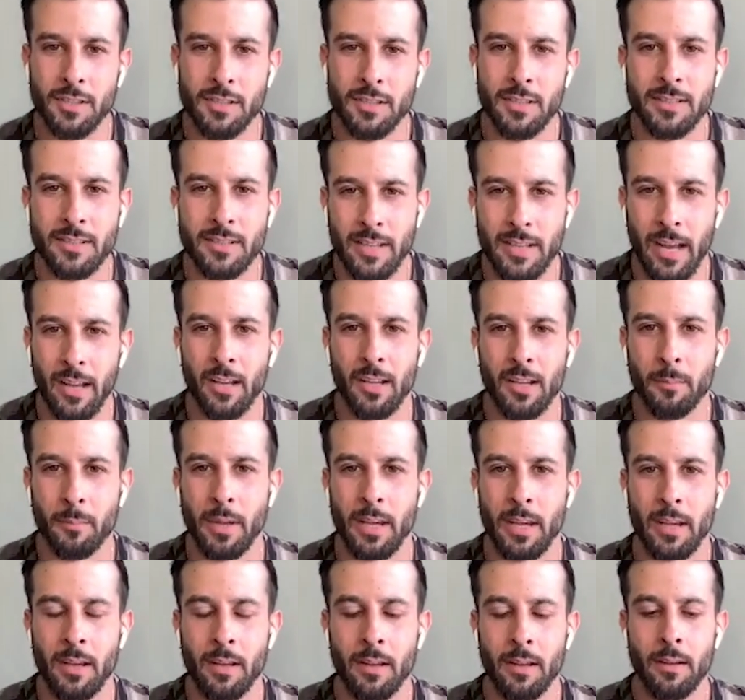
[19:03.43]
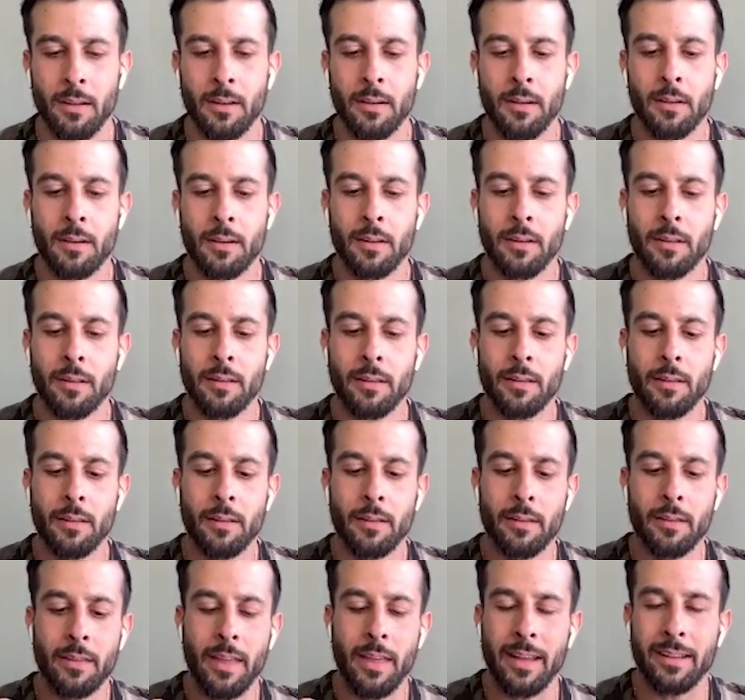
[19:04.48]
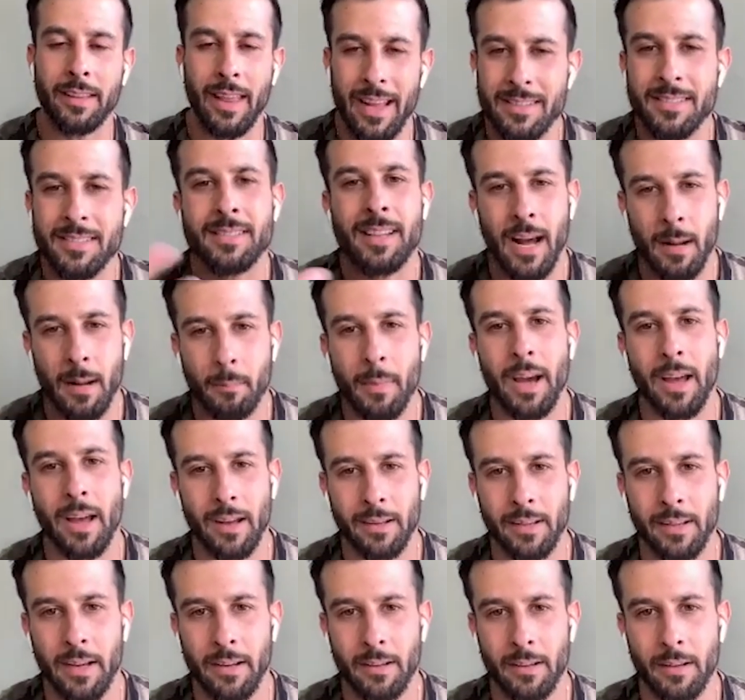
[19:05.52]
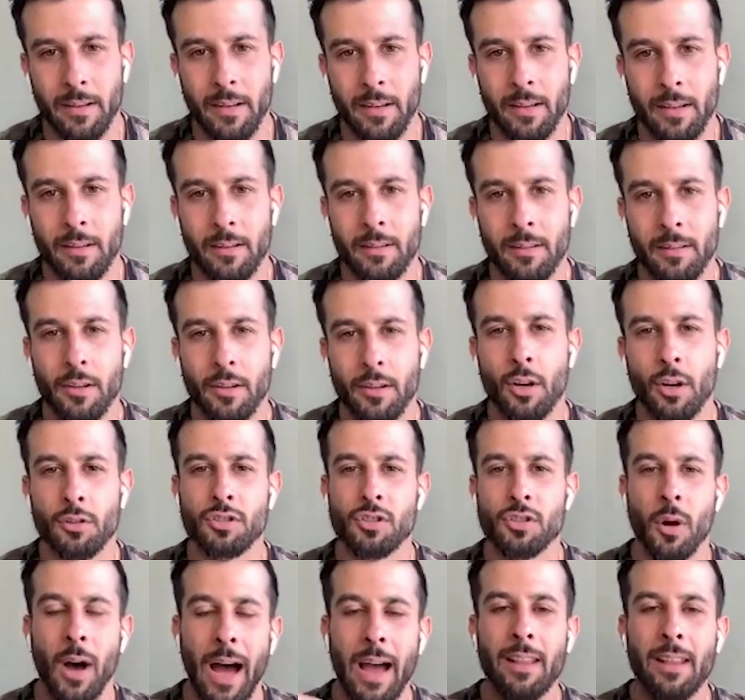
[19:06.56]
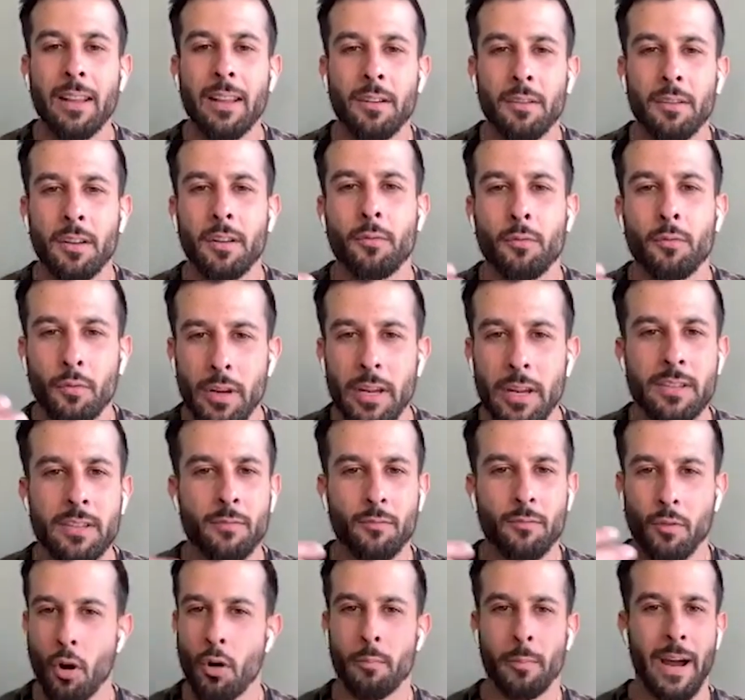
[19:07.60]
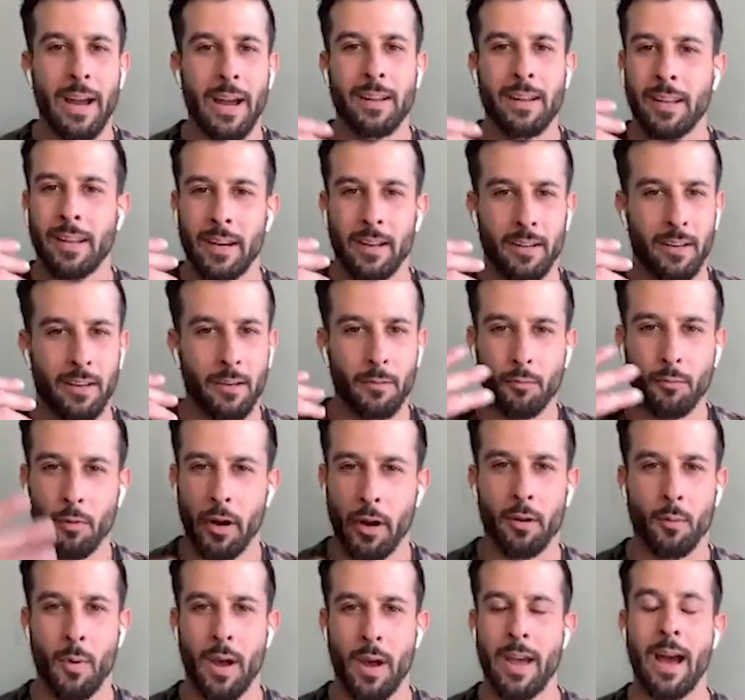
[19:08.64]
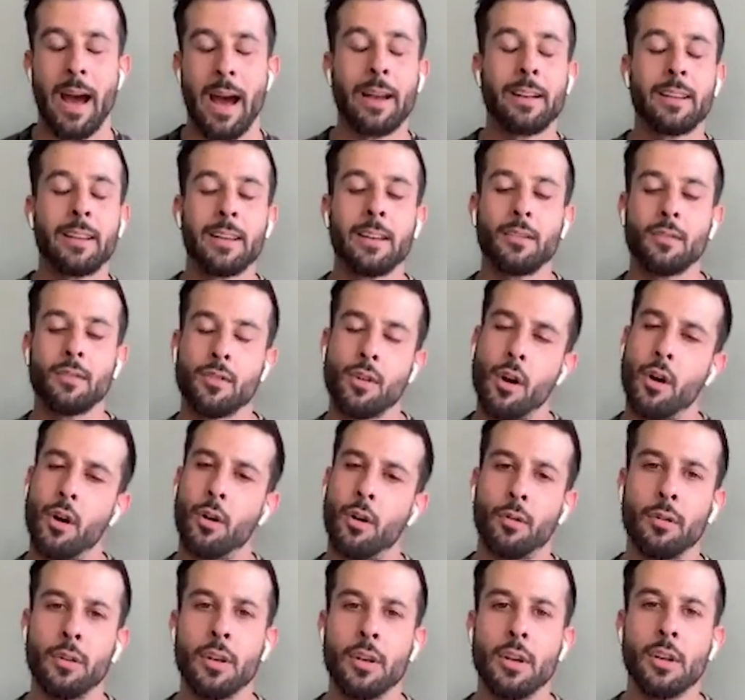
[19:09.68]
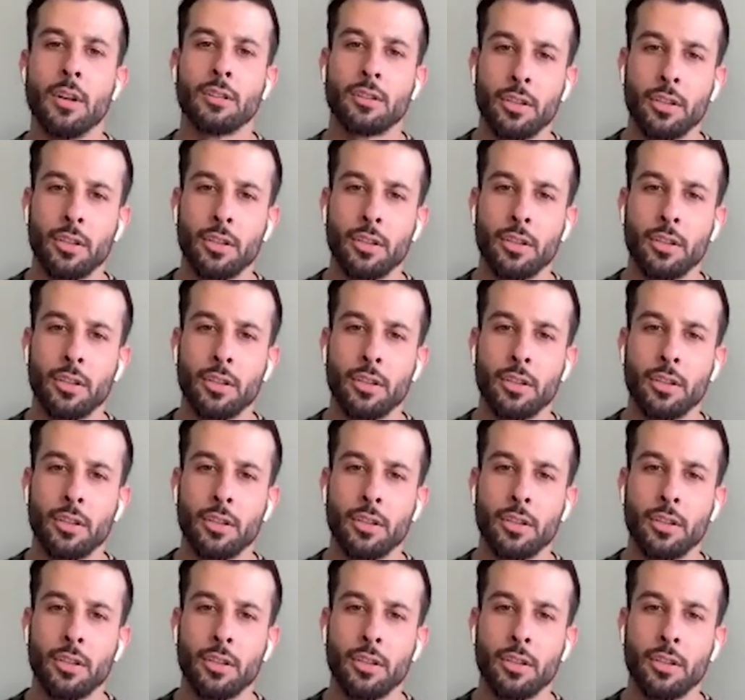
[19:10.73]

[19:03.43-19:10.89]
is telling me that that's not my identity you know so i literally rewrote my identity right away i didn't know Good.